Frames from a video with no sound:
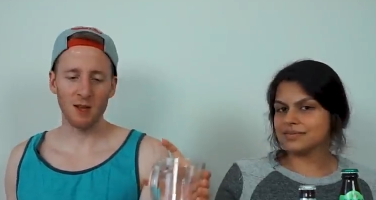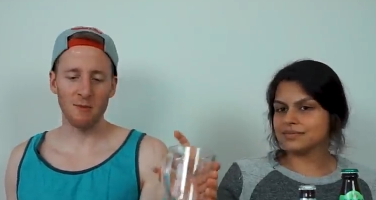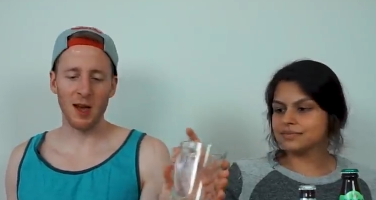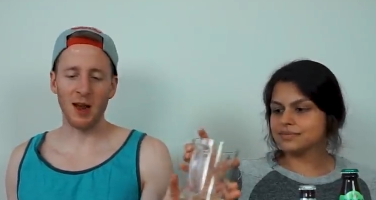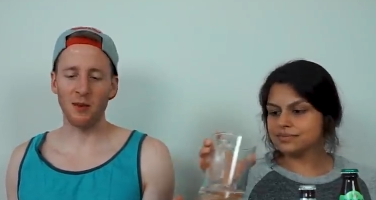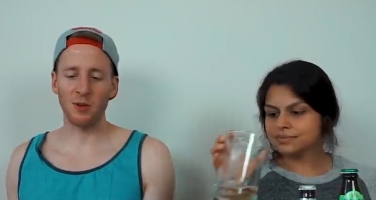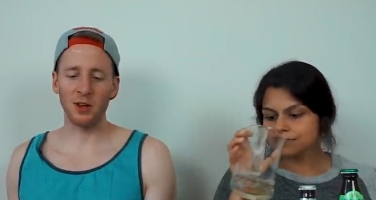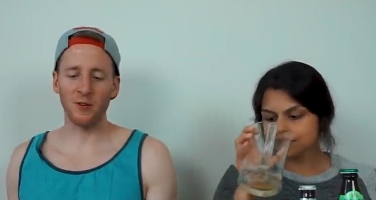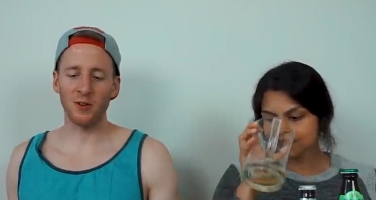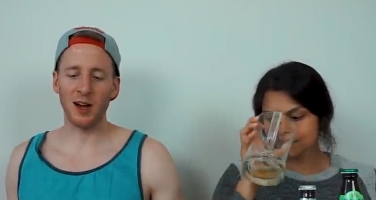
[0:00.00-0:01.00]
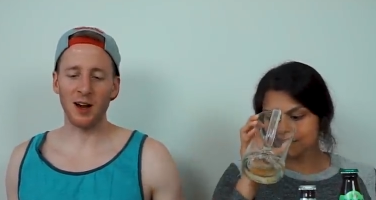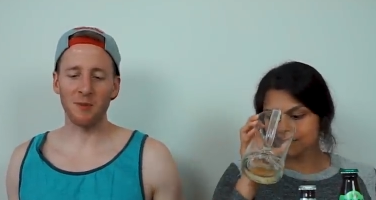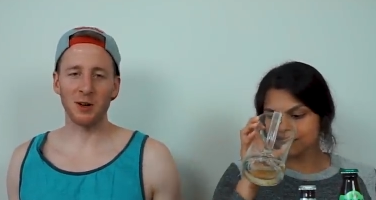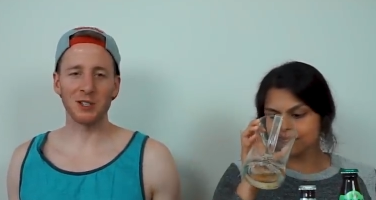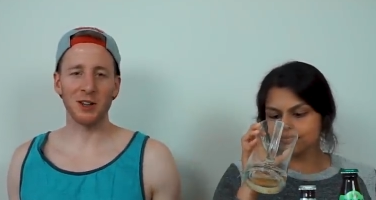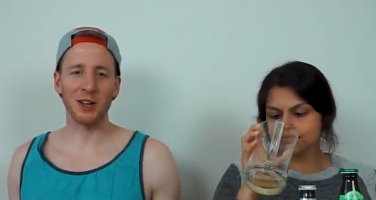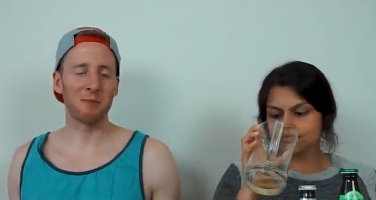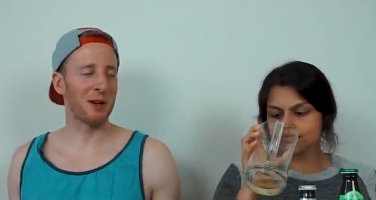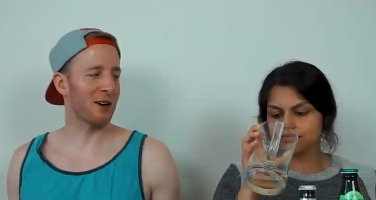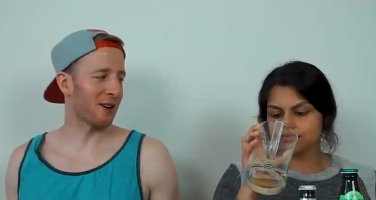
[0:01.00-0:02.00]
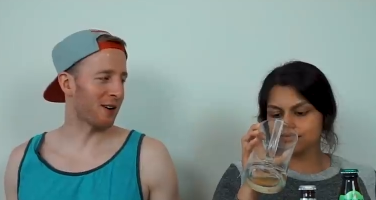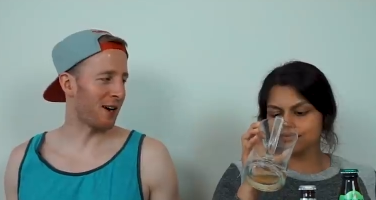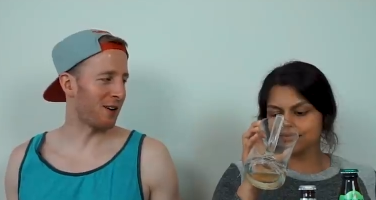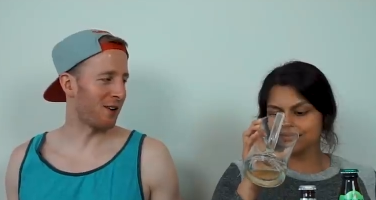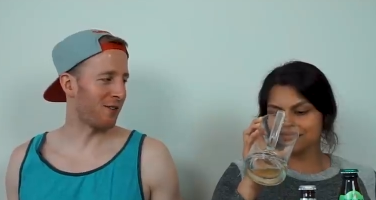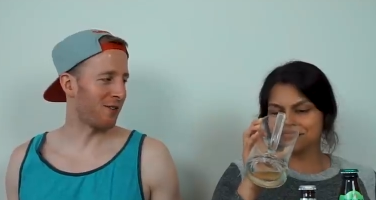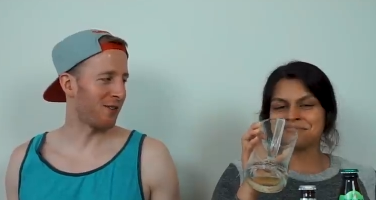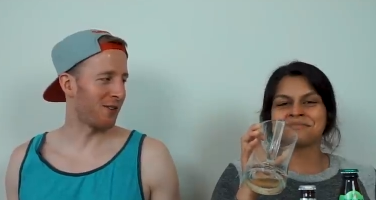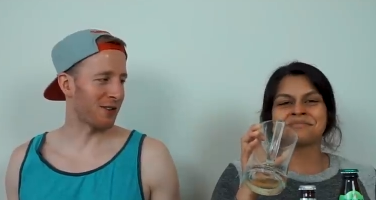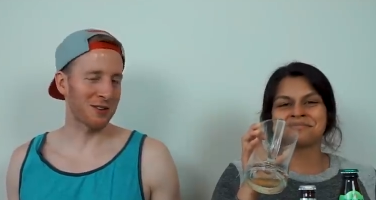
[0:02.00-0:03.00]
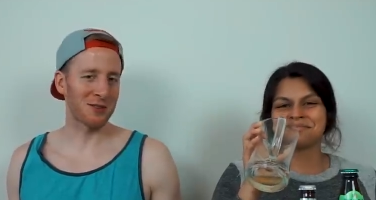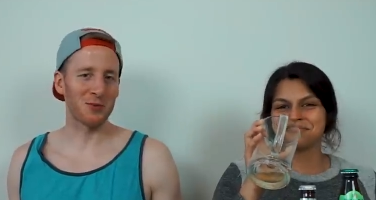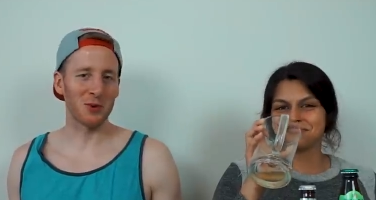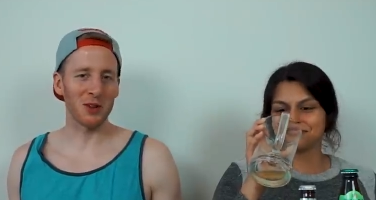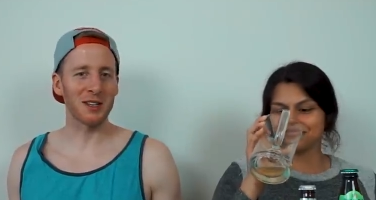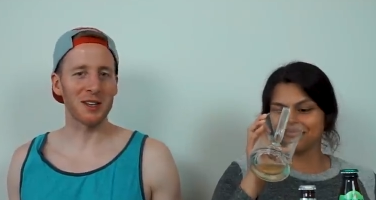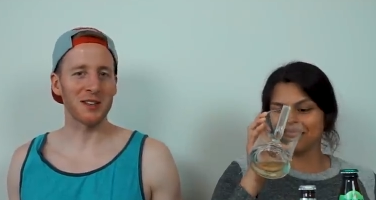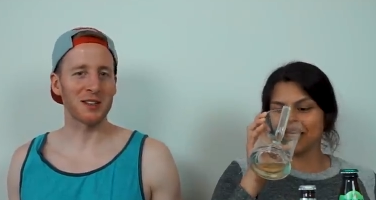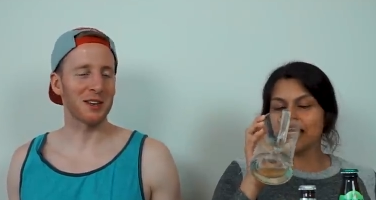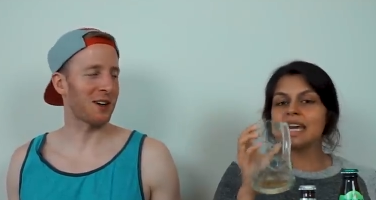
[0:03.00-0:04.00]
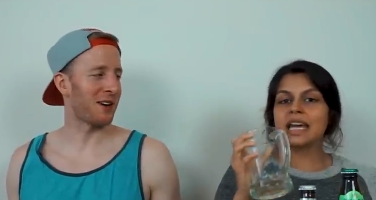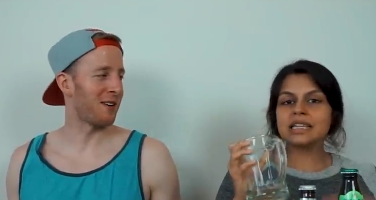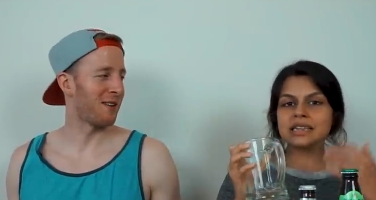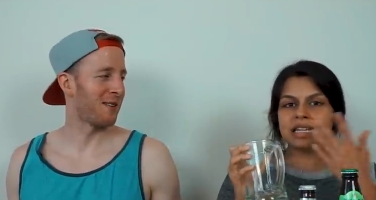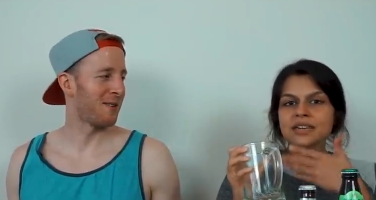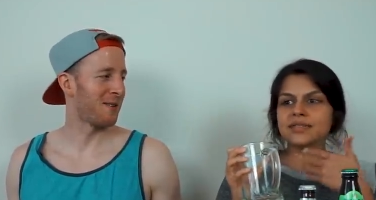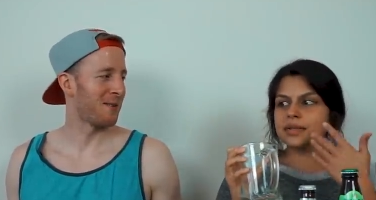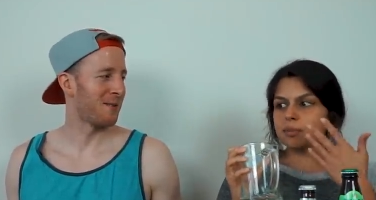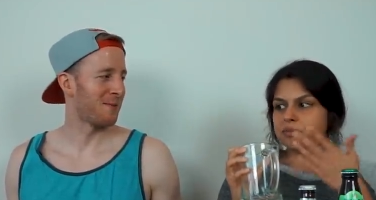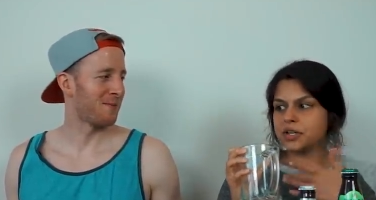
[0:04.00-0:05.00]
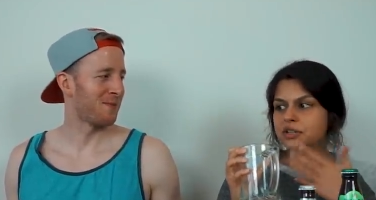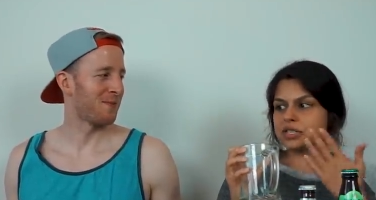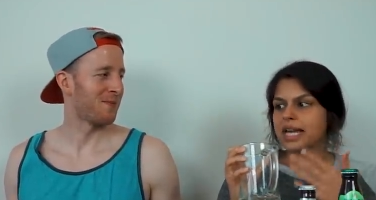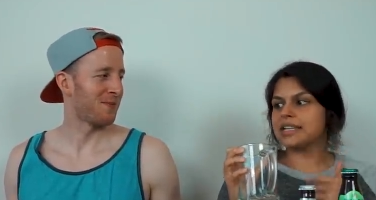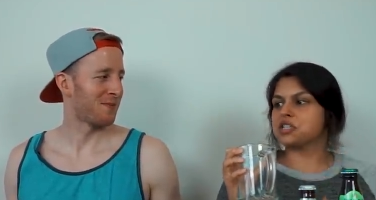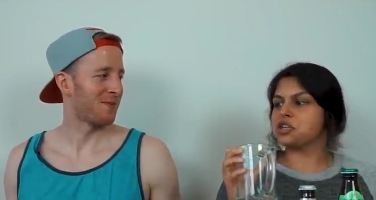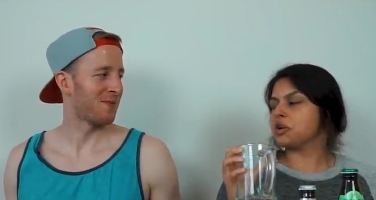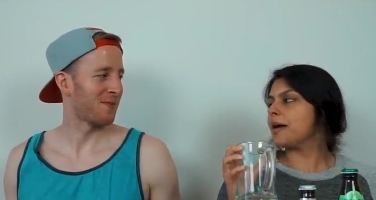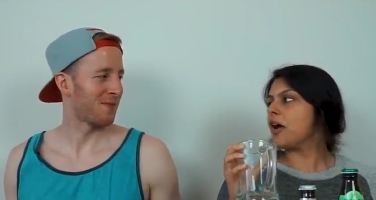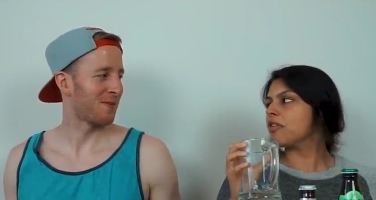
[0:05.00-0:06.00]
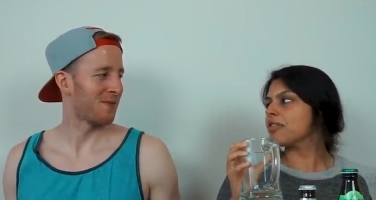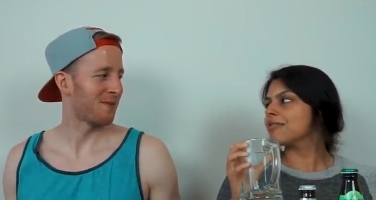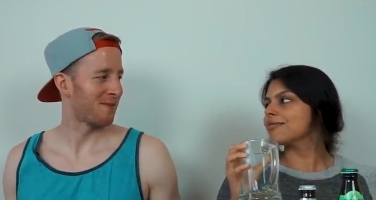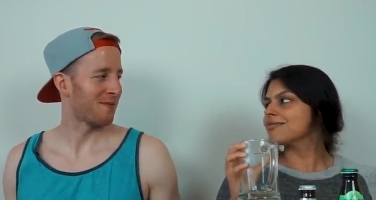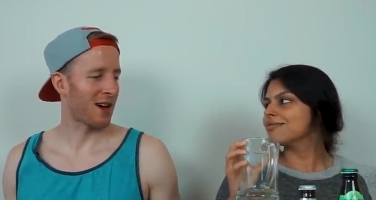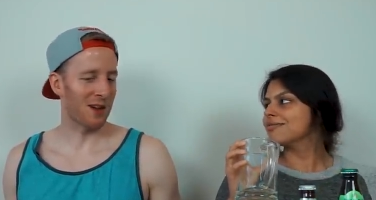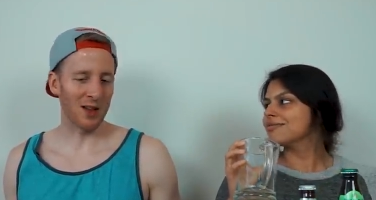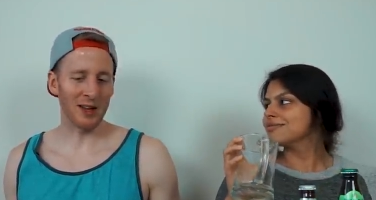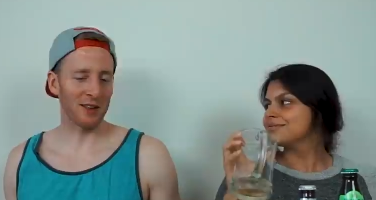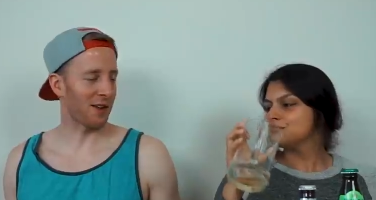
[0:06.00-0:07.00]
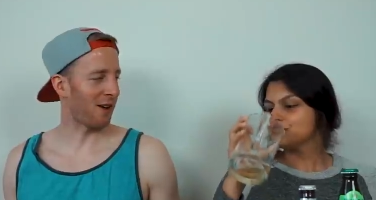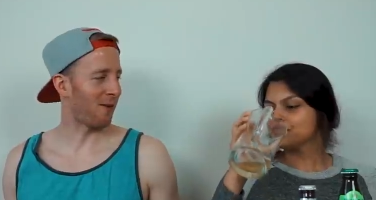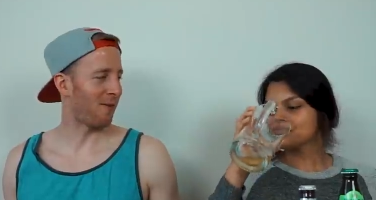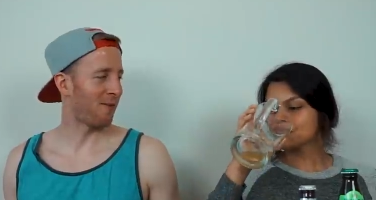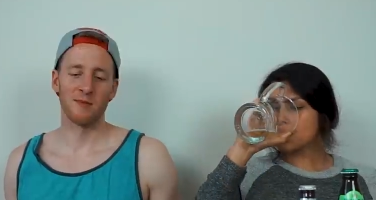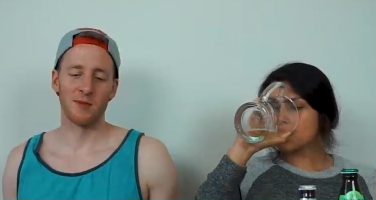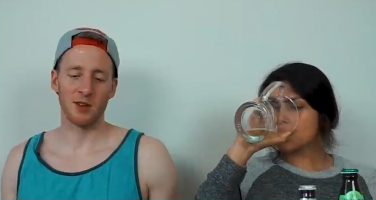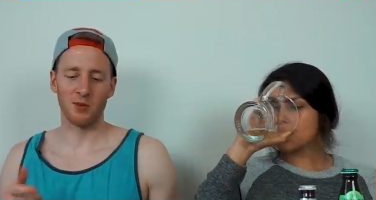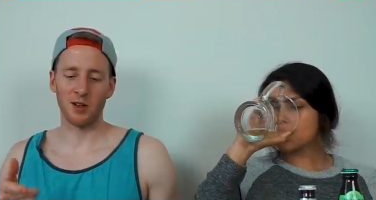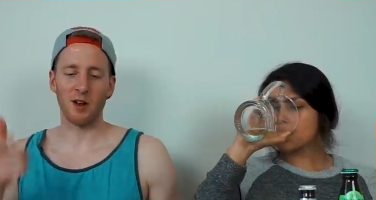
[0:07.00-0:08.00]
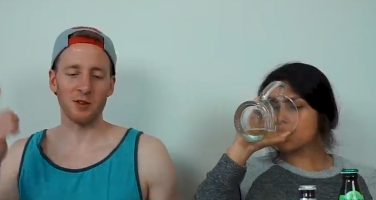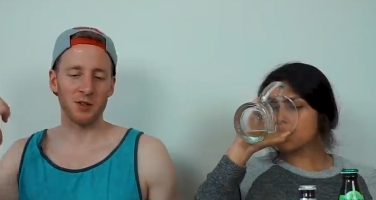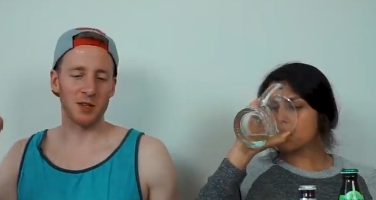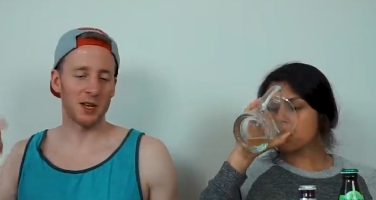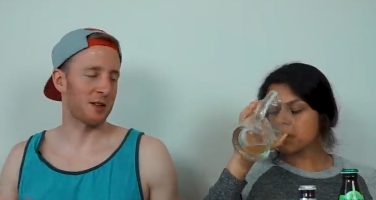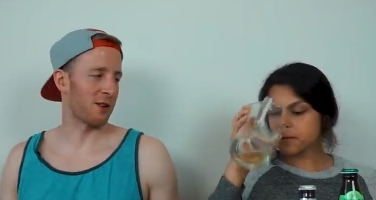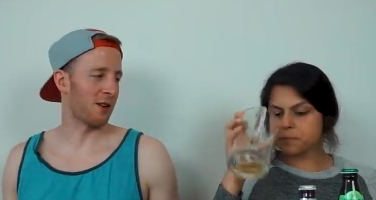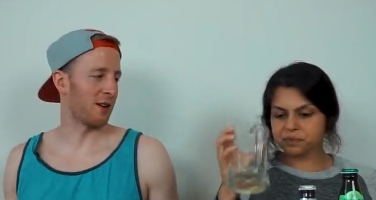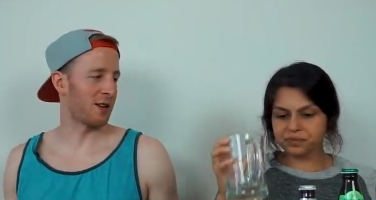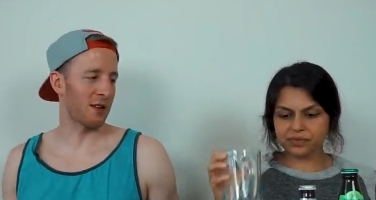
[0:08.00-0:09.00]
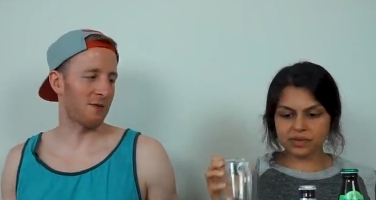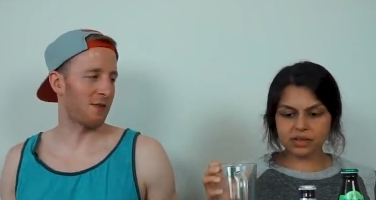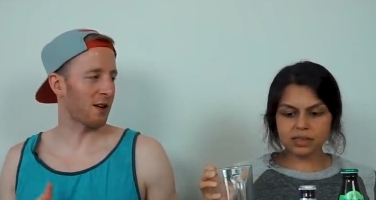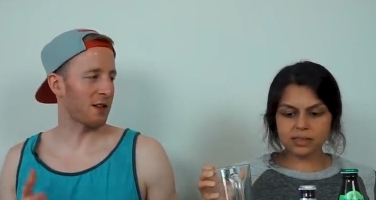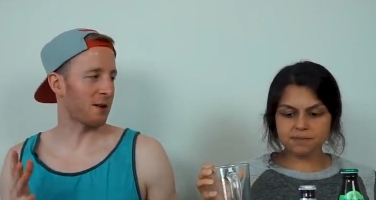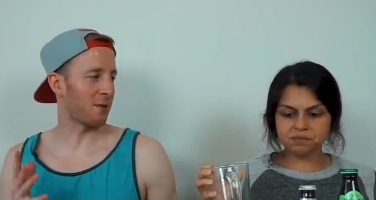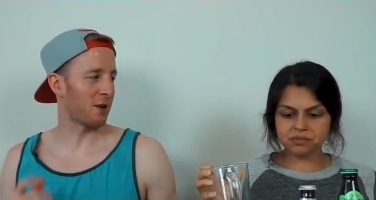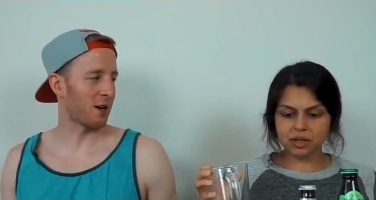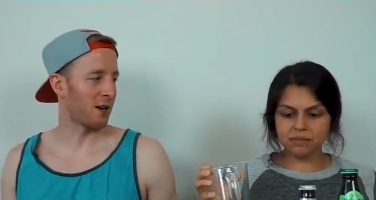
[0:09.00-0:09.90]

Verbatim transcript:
Speaker 1: Man, I really forgot how much I like beer, kind of. This is really tasting
Speaker 2: good. It leaves a beer taste in your mouth.
Speaker 1: I like it though. This one also tasted good. Tastes very similar.